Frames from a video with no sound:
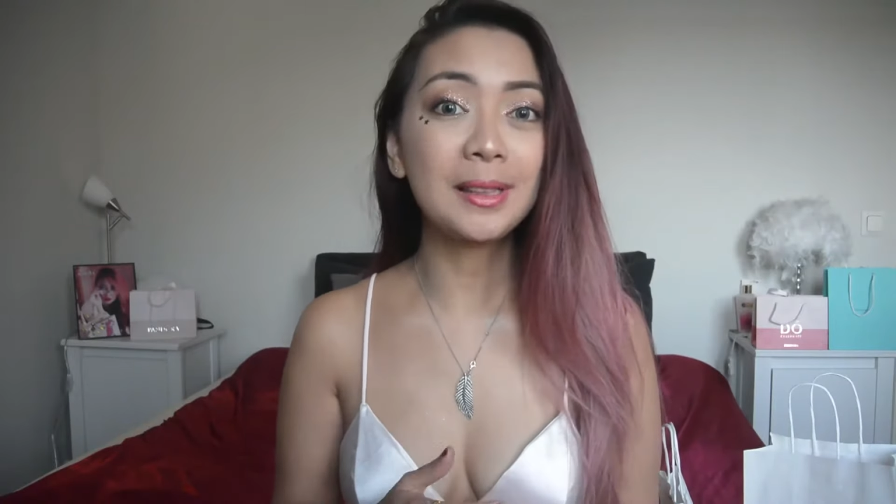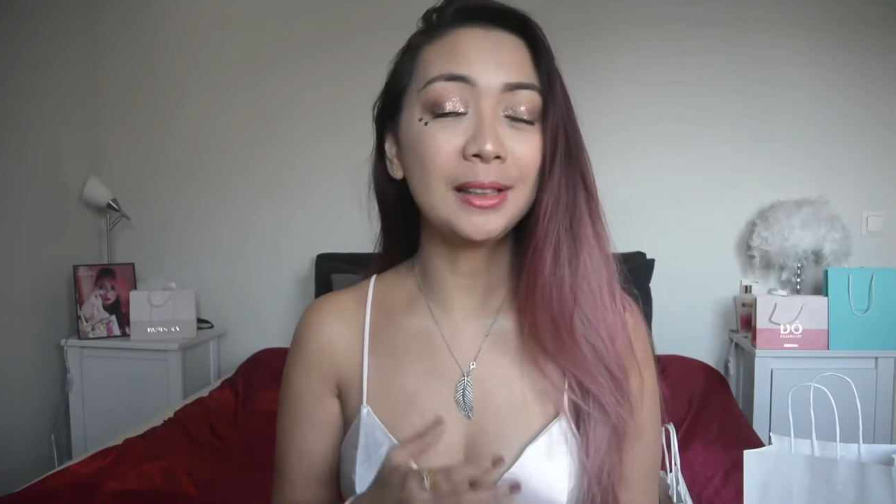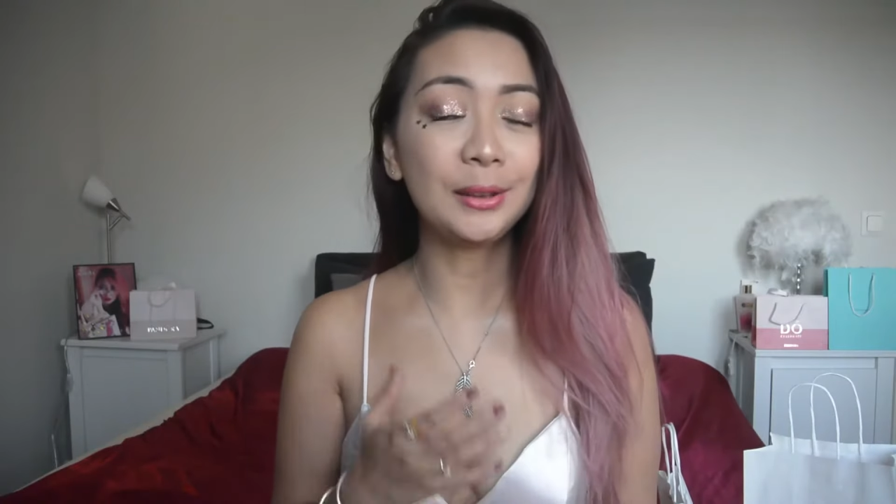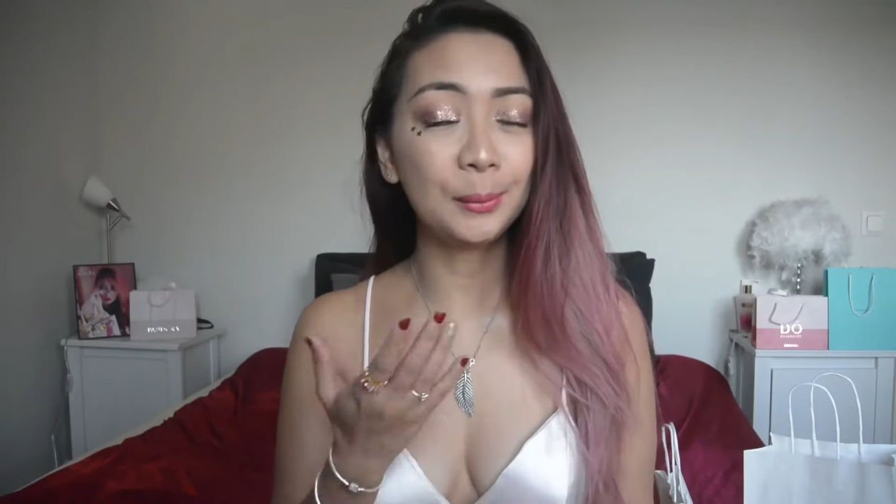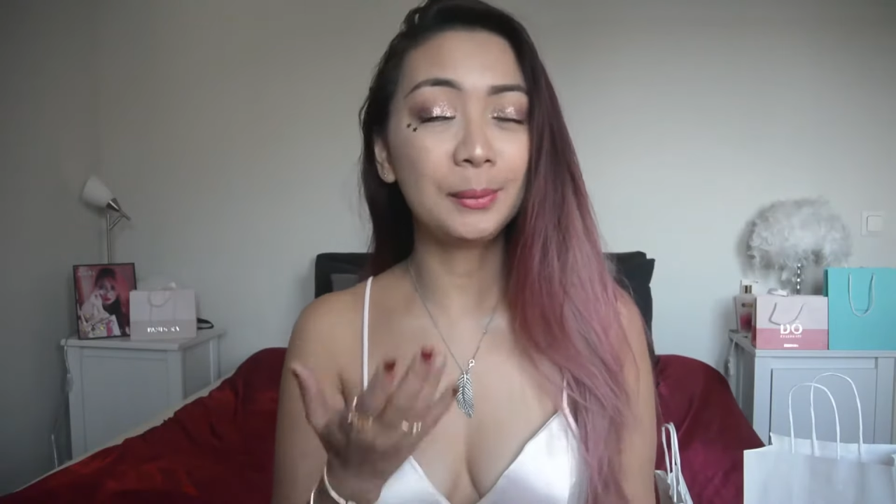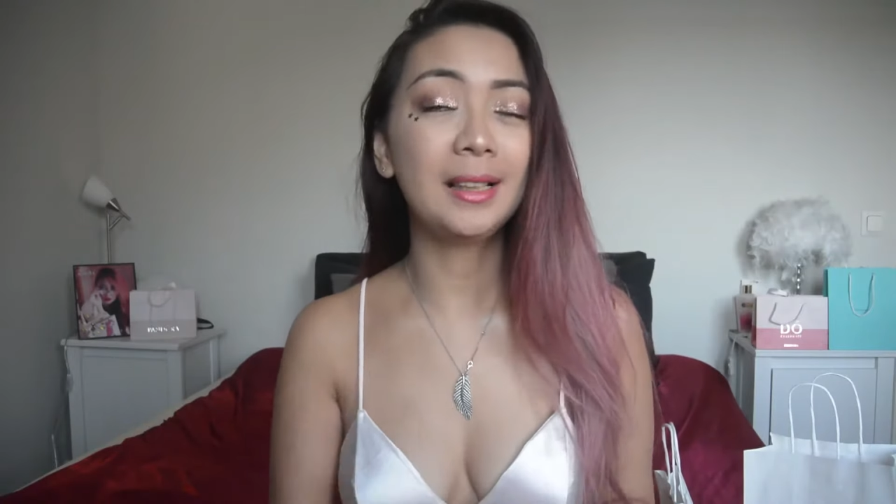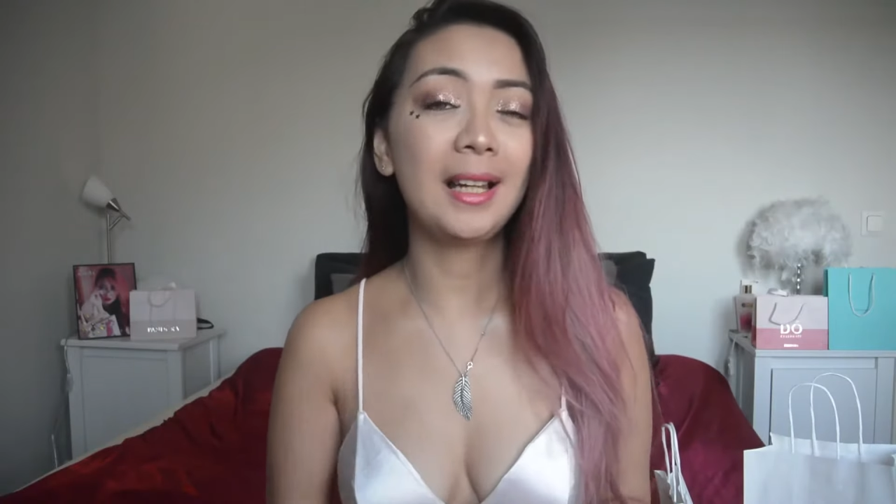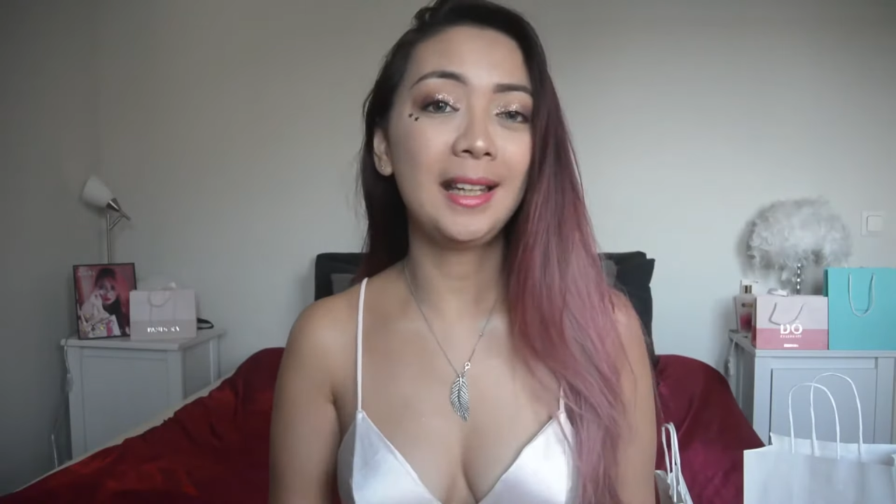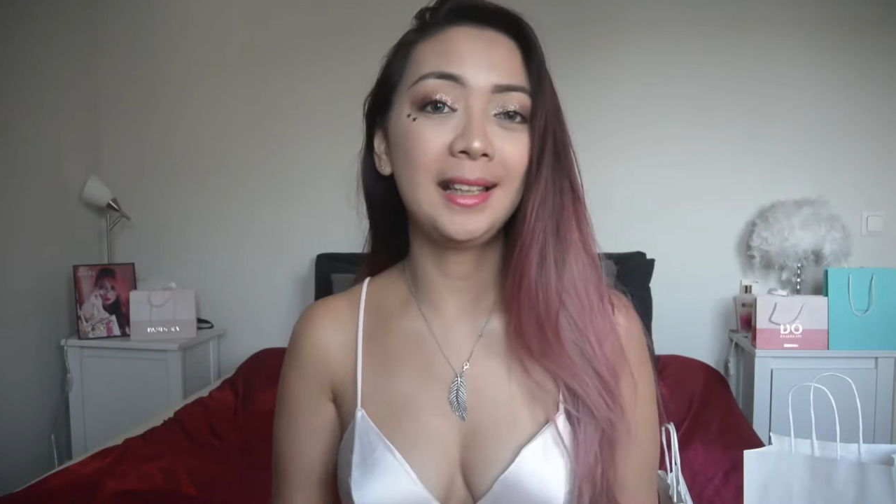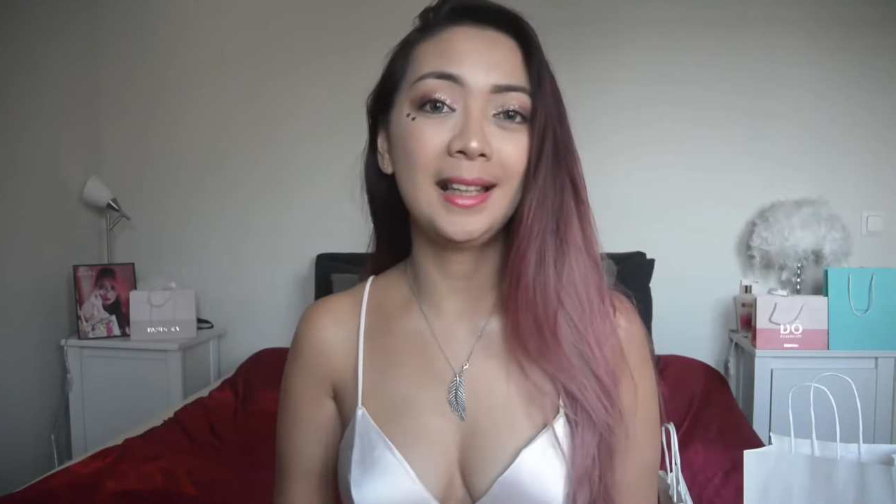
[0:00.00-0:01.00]
that you would
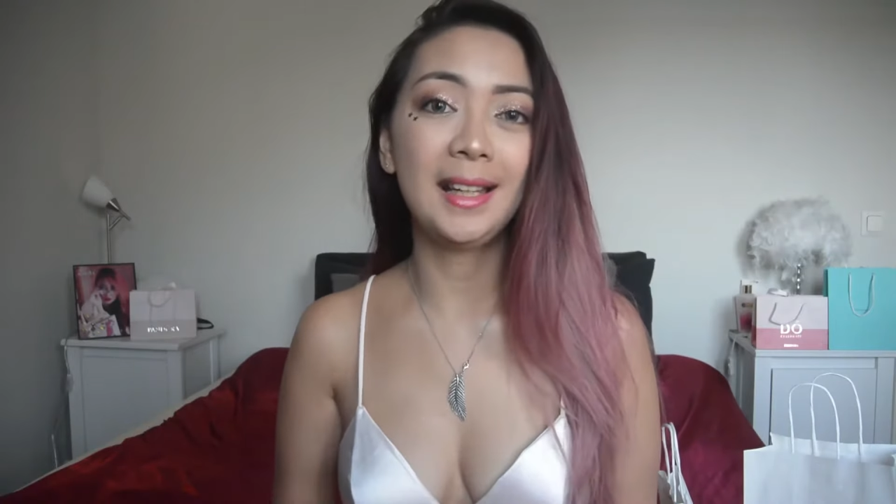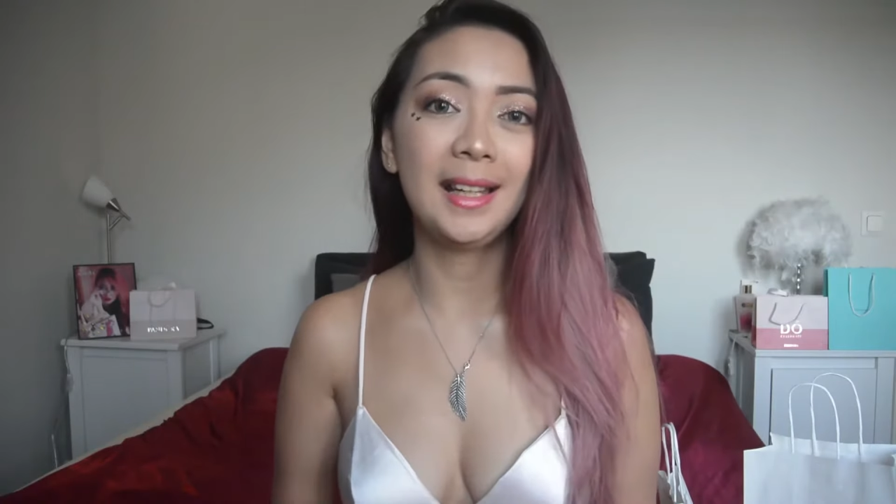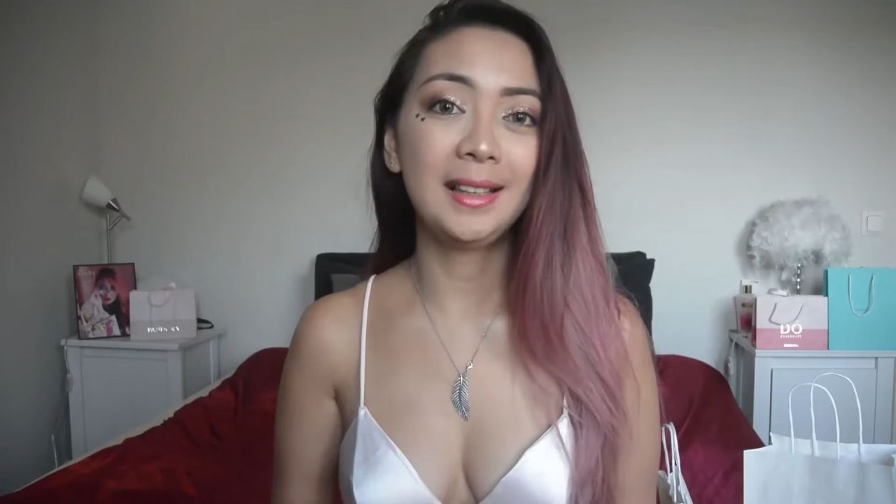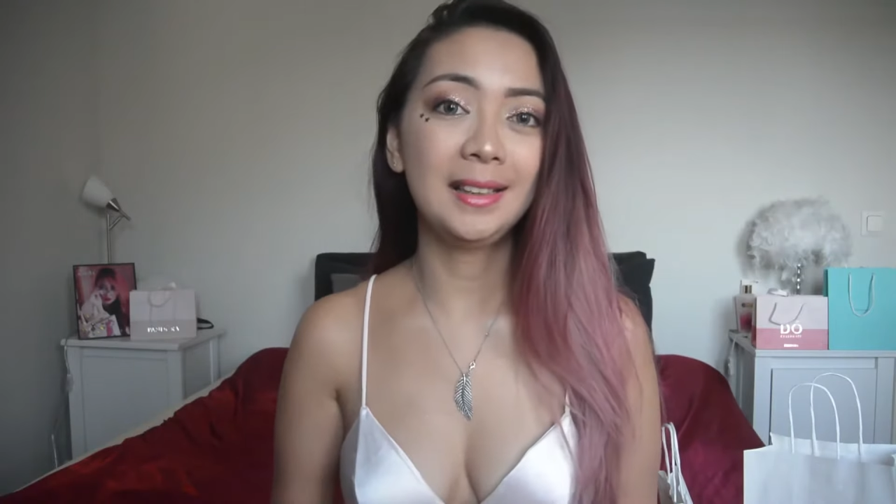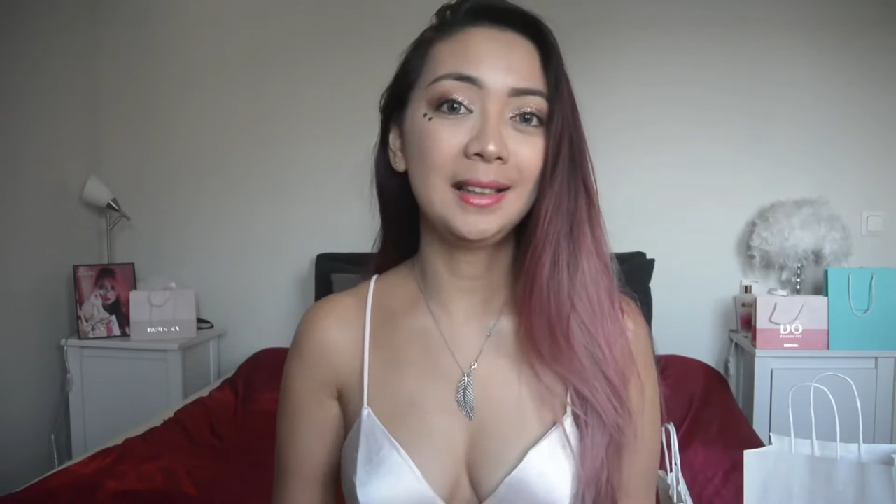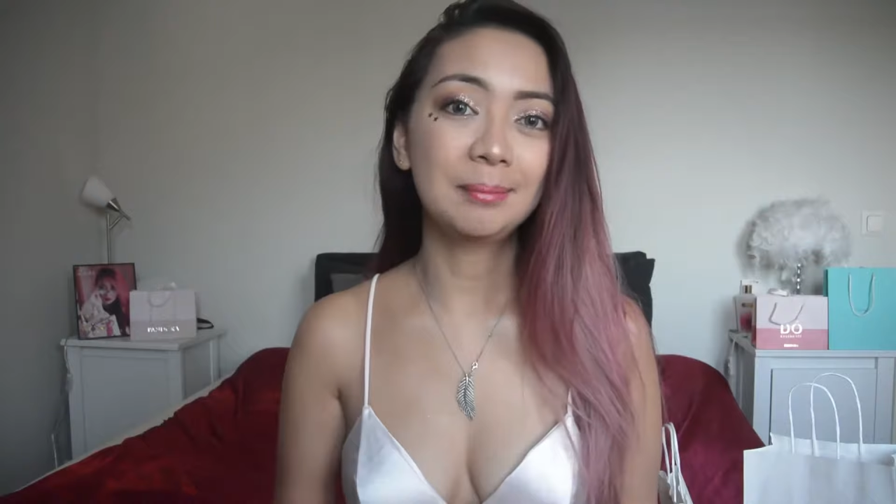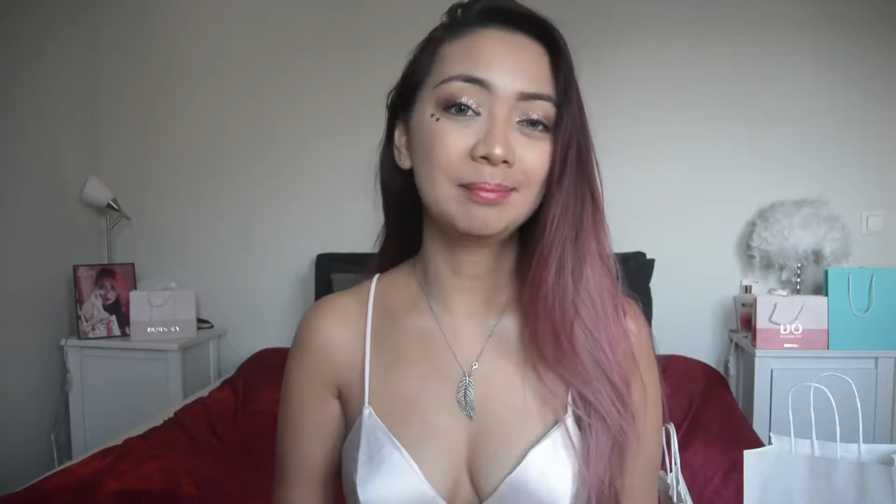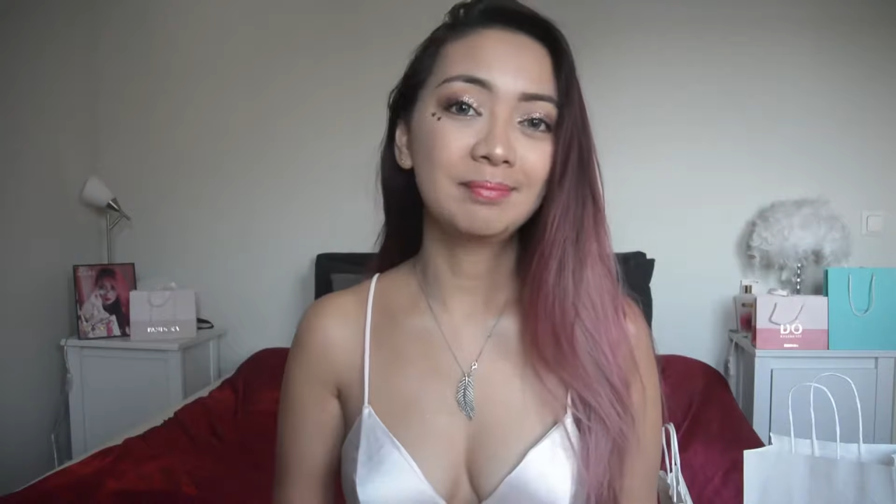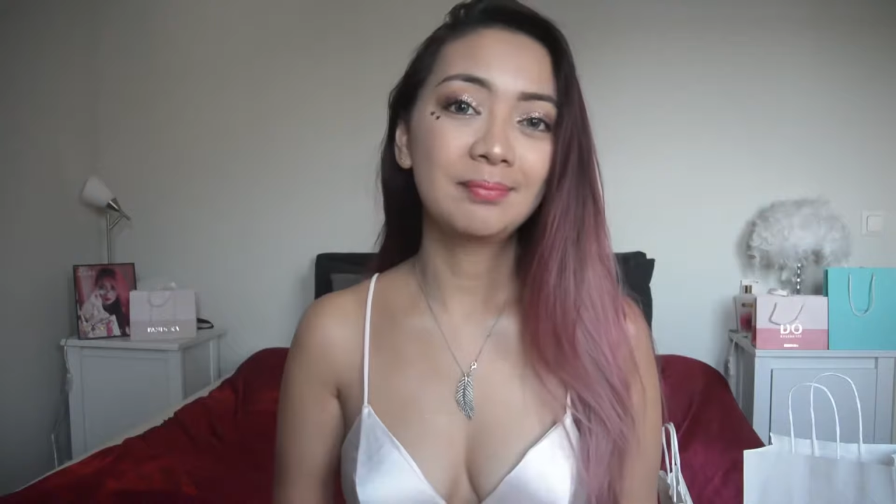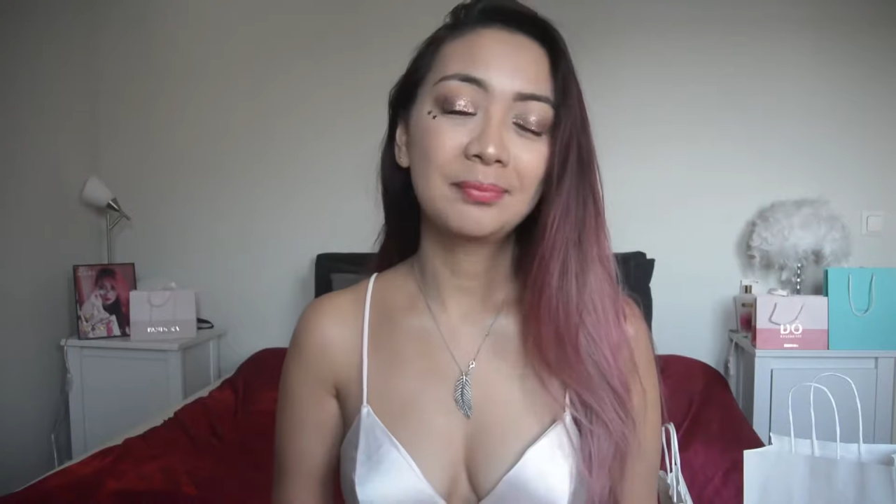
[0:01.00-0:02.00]
like, and um,